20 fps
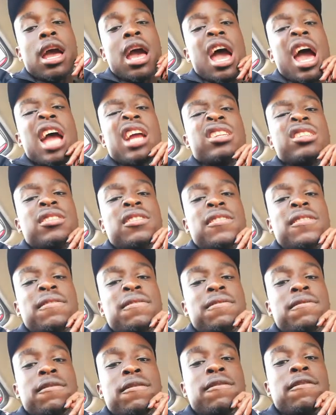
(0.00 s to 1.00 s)
I didn't
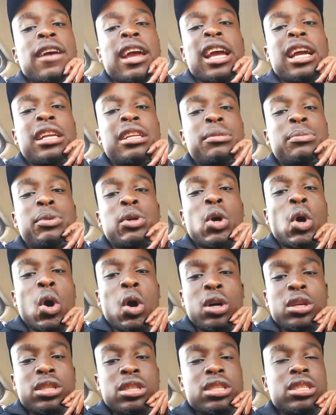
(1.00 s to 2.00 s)
fail
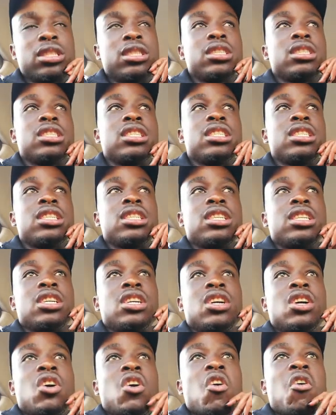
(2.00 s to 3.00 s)
because
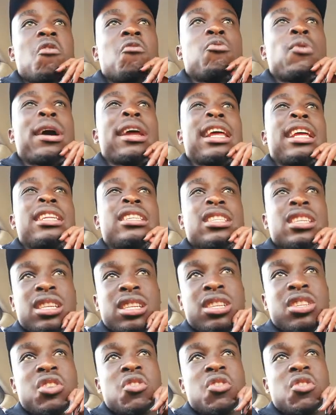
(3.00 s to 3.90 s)
of what I did.